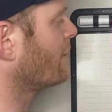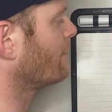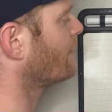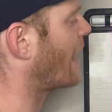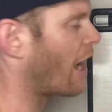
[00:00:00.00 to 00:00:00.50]

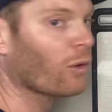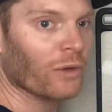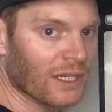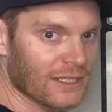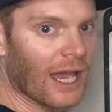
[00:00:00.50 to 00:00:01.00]
now
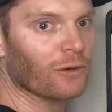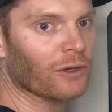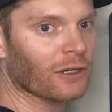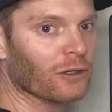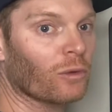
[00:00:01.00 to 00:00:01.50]
weak side
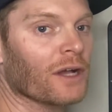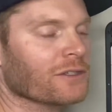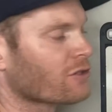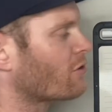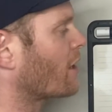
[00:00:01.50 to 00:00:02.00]
winger, who was a strong